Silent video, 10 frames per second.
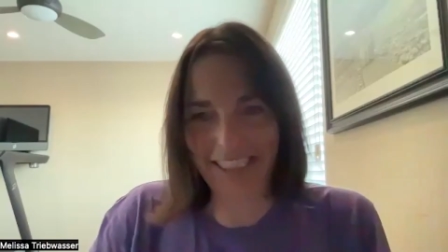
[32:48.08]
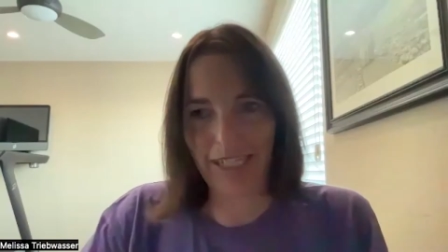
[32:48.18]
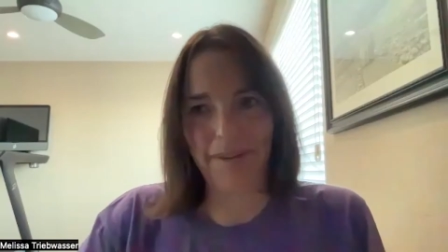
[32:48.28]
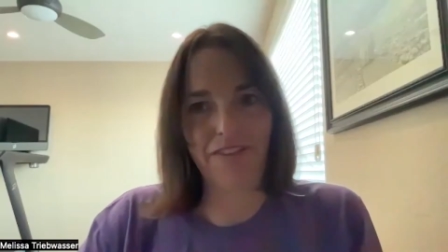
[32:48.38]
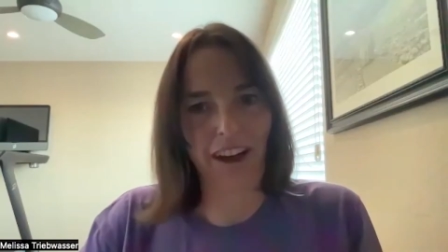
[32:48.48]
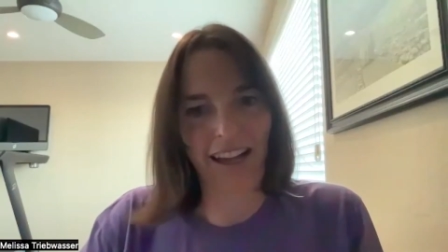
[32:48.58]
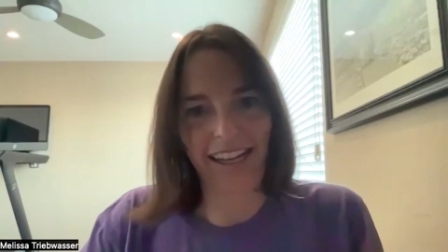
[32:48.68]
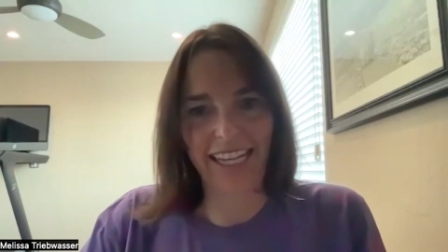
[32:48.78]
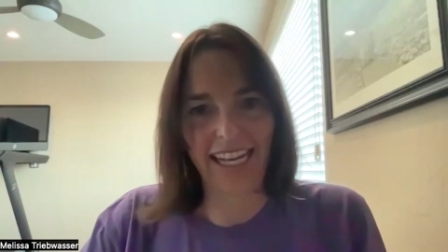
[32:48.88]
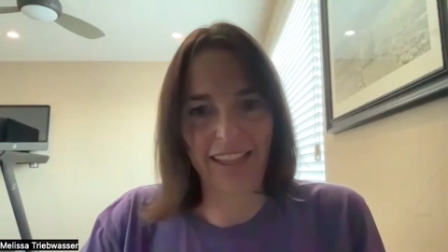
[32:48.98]
It's going to be fun.
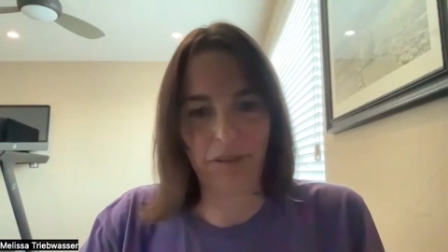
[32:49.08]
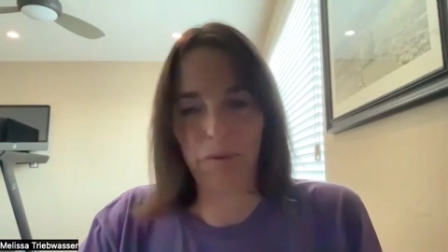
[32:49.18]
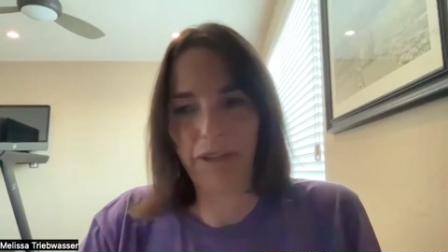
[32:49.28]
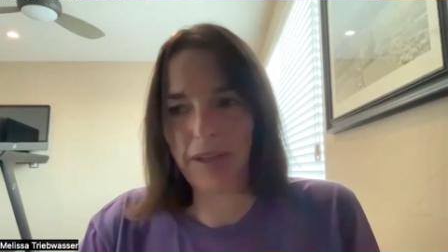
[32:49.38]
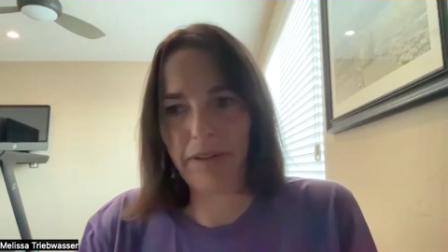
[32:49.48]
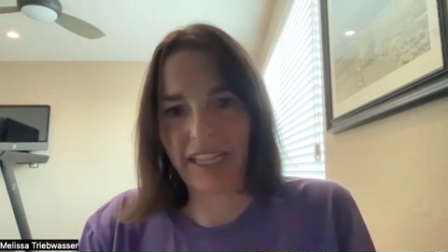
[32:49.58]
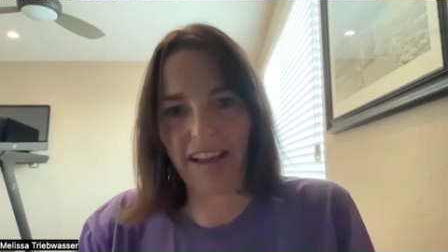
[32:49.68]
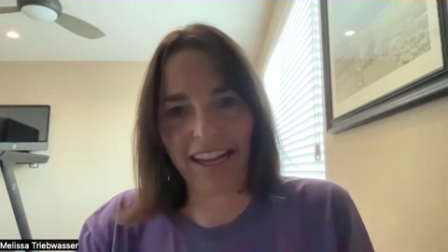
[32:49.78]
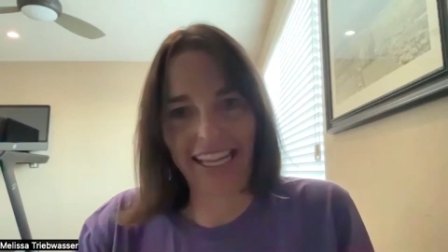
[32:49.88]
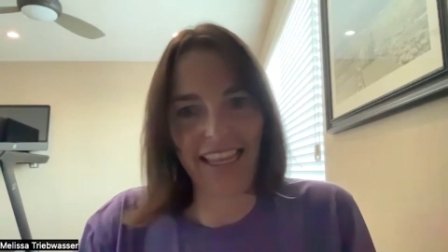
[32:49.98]
Again, I think we're really, really
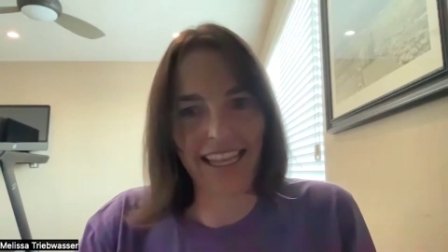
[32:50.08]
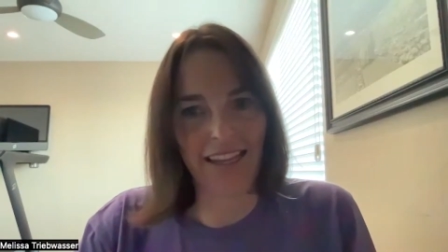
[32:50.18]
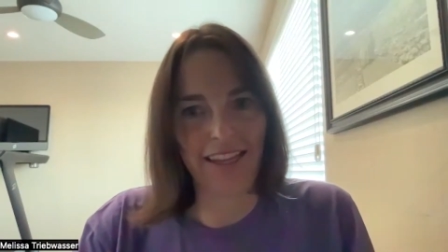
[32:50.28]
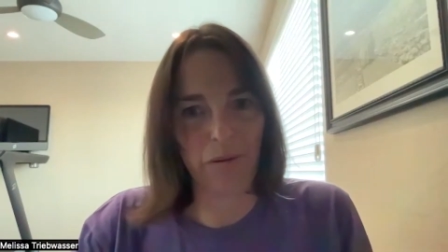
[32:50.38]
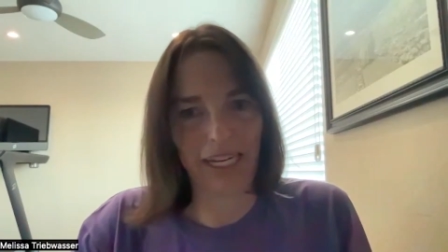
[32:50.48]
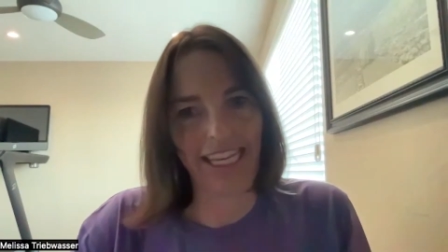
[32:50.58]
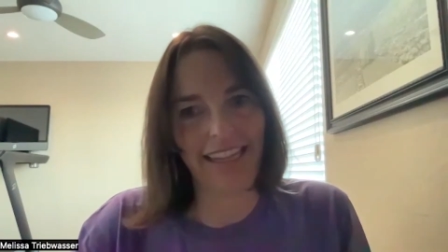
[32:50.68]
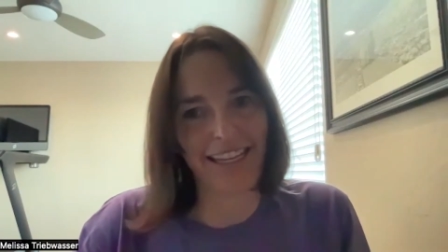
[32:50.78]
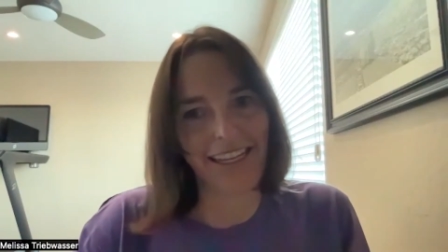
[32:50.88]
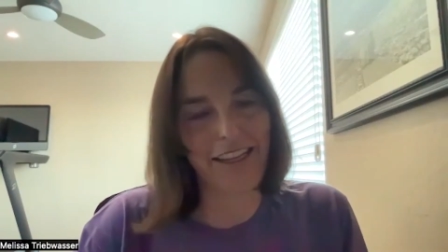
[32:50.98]
lucky that, that we're
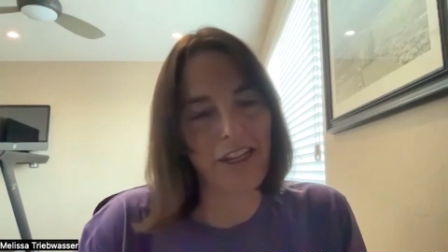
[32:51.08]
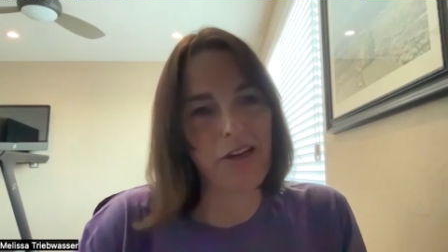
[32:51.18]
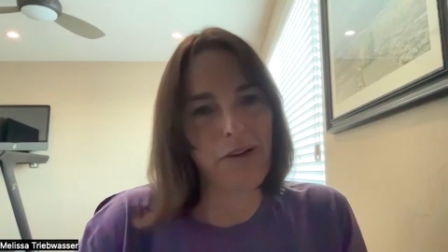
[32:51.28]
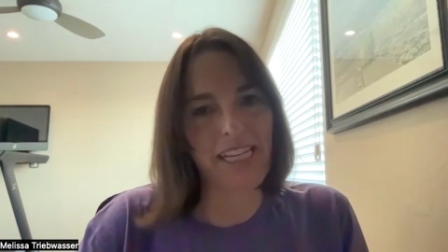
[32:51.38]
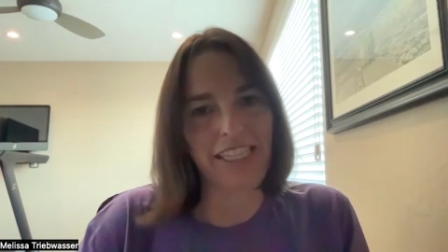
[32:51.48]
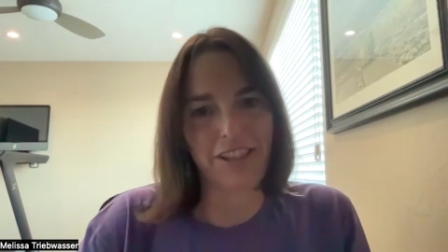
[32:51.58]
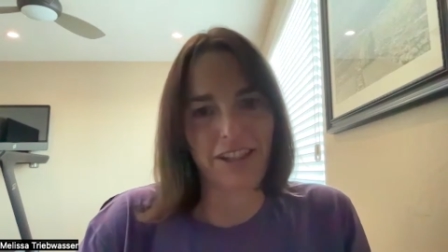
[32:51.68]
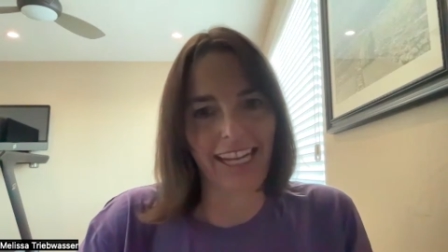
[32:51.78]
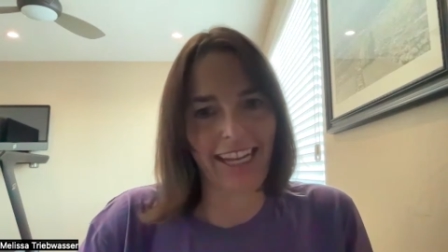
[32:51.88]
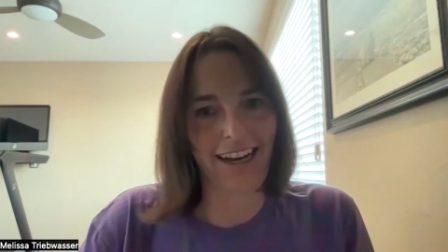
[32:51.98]
getting the, the noon Eastern
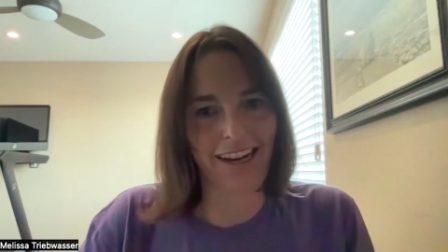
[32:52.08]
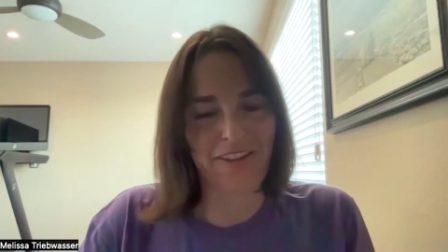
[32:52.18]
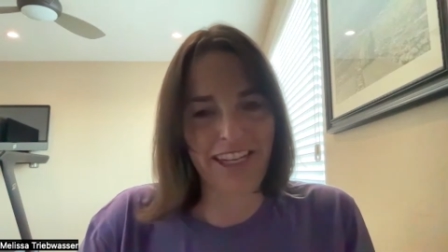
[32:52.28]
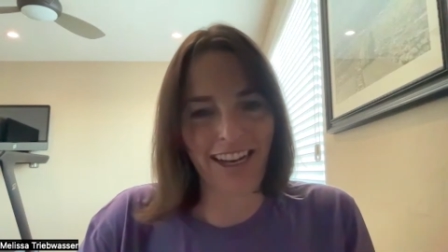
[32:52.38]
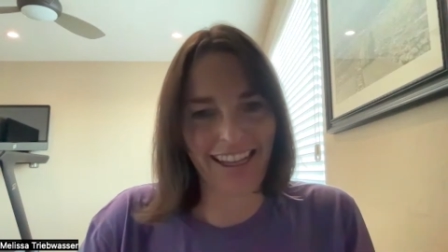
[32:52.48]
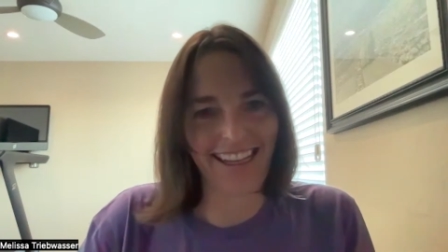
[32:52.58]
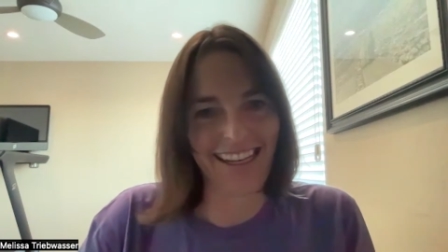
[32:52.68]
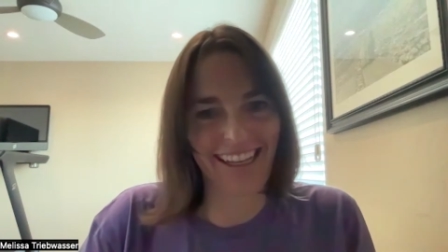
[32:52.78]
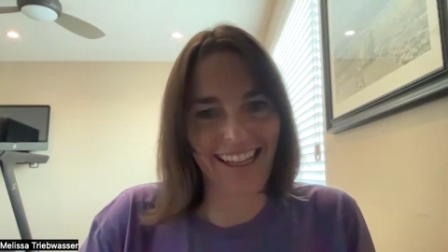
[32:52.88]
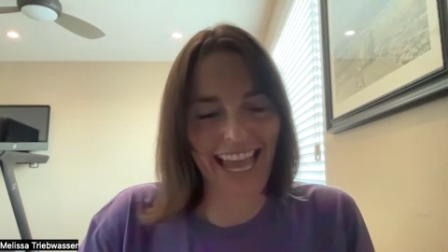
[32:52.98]
kickoff and not
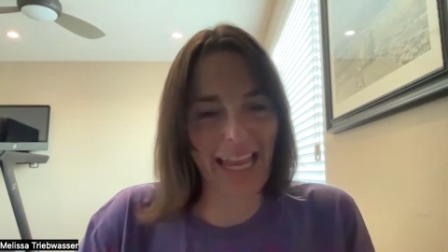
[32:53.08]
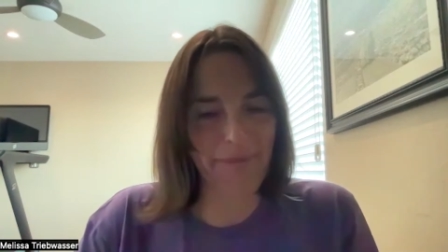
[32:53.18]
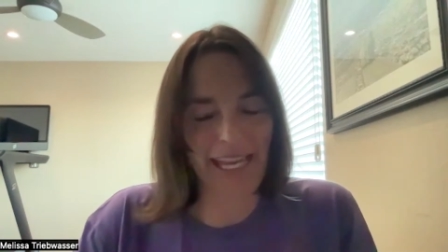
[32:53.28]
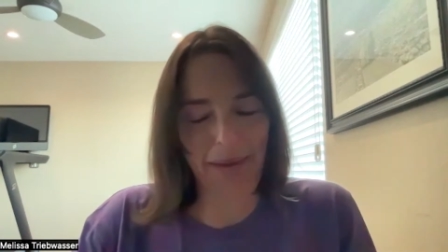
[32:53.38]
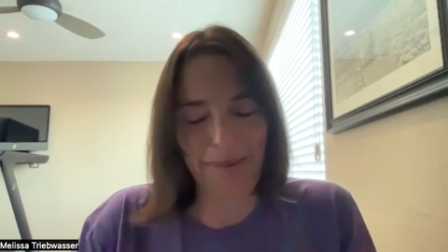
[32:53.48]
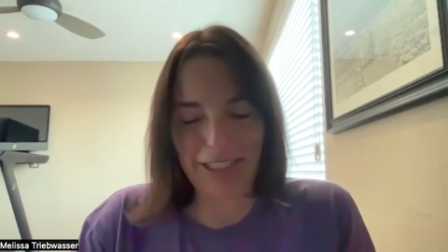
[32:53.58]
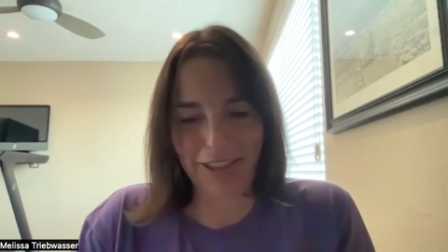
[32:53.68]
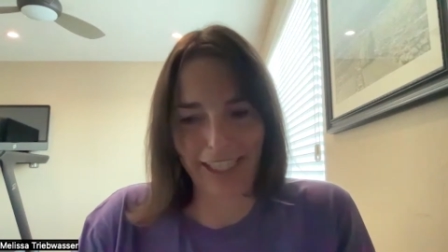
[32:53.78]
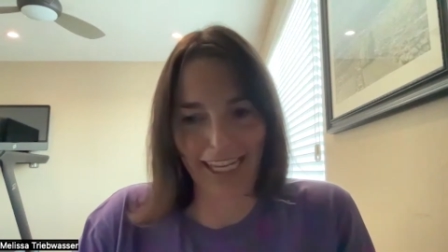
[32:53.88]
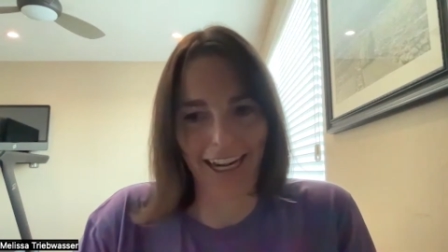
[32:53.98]
the, the 8 p.m.
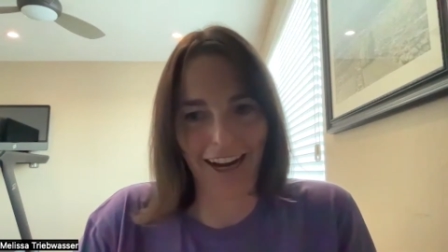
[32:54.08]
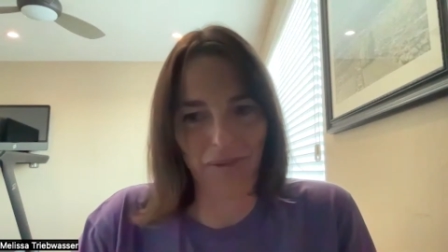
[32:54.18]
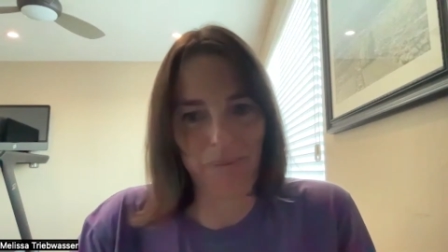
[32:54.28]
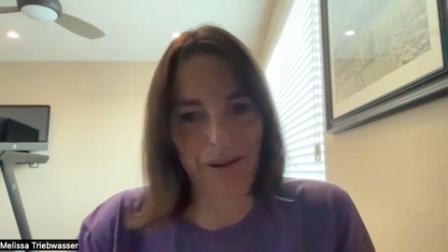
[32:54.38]
Eastern kickoff.